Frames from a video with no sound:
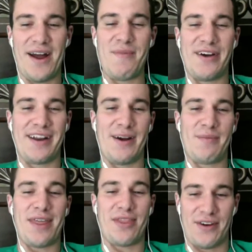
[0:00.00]
a millionaire
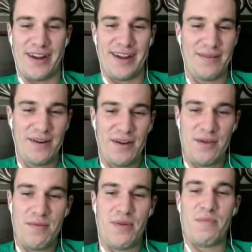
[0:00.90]
by 30,
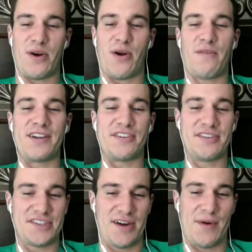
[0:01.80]
put Barkov on
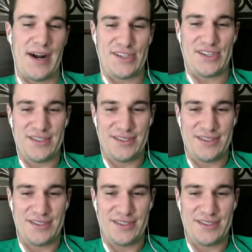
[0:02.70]
suicide watch.